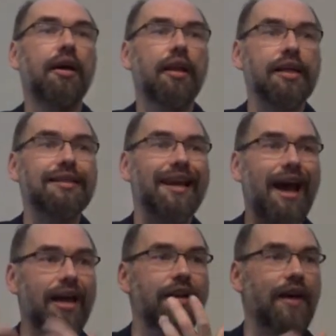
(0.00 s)
That's the
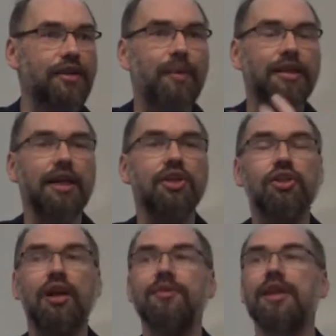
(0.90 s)
kind of
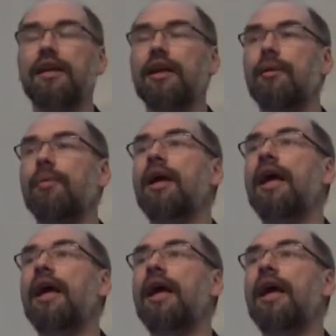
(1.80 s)
expectation I'm setting up.